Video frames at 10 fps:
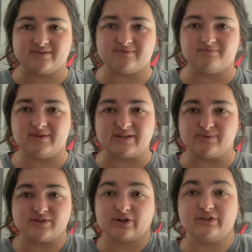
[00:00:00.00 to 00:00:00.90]
This
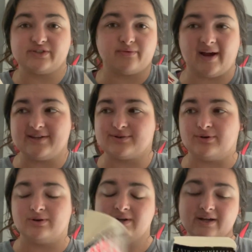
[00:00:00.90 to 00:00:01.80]
was really just from high
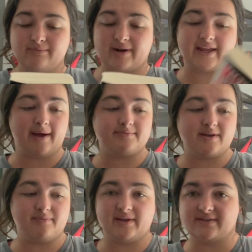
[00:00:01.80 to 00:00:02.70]
school, but I kept
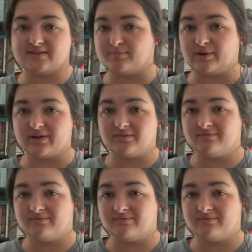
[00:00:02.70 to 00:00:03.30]
it because it's a book